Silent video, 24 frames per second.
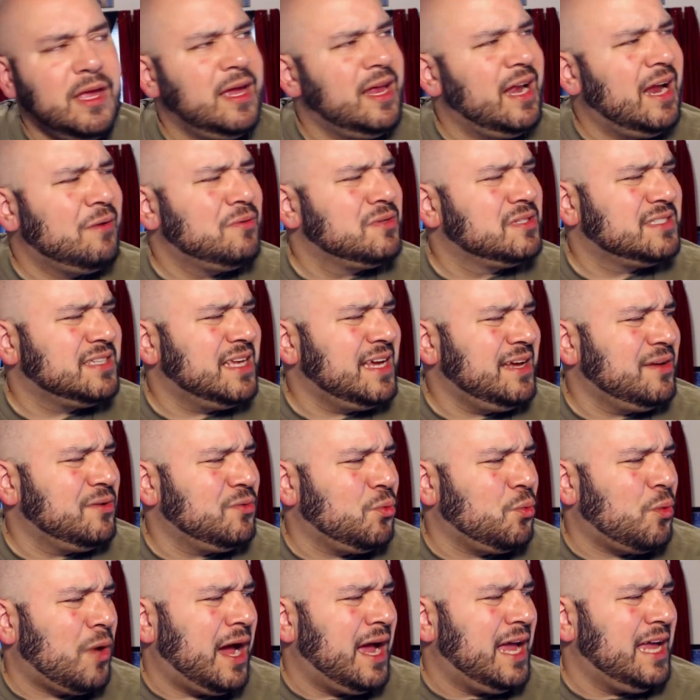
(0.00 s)
And I was
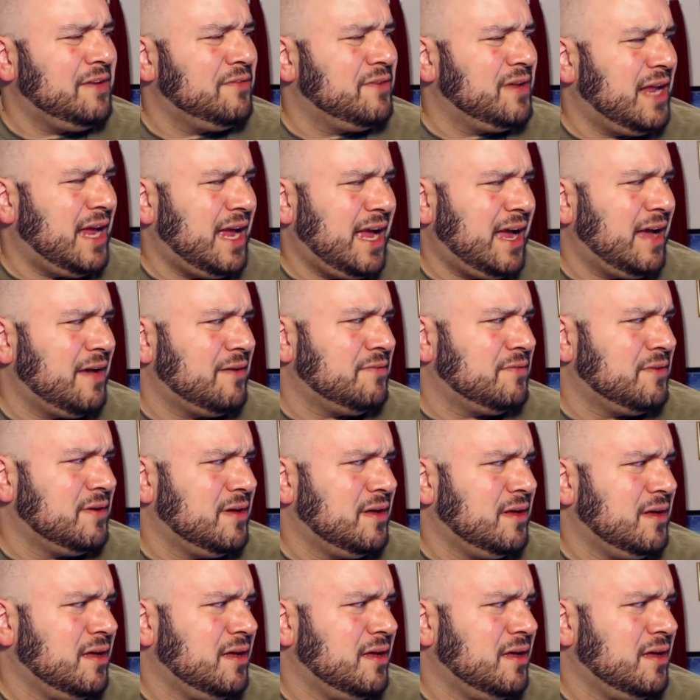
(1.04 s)
saying, why even have